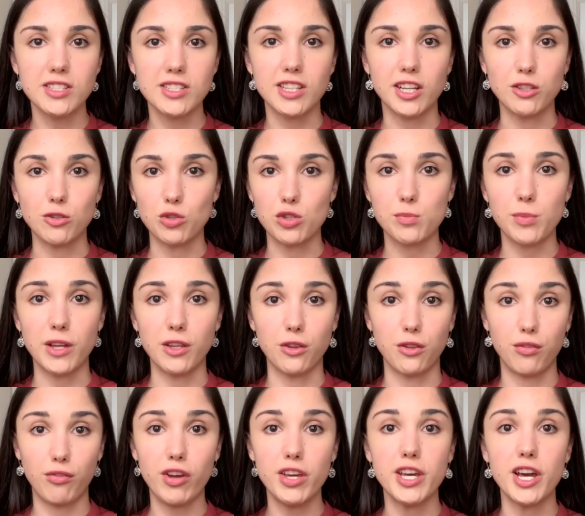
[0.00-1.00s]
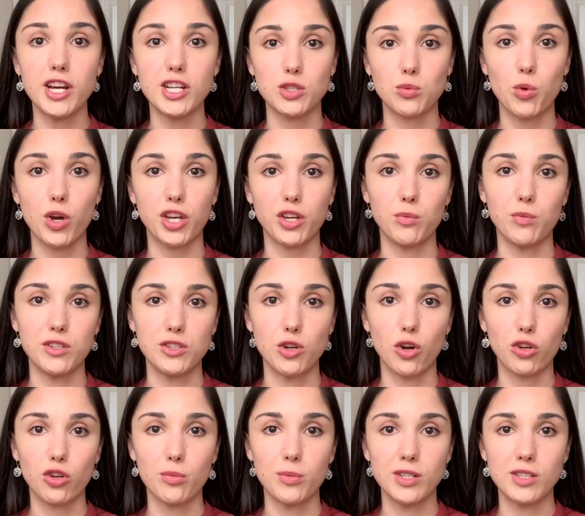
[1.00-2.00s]
then you spent 3 years working with
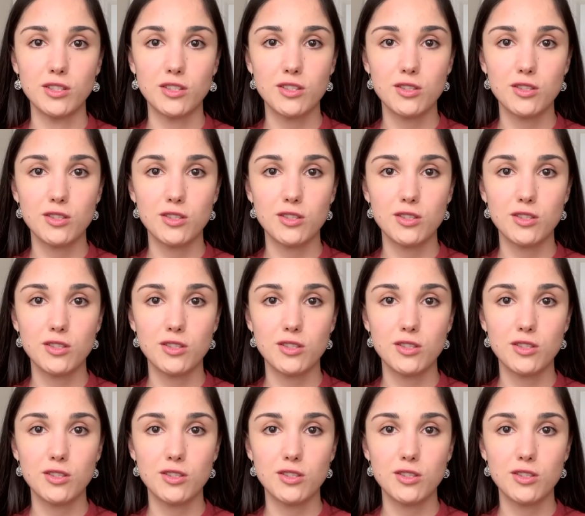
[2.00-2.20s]
documents,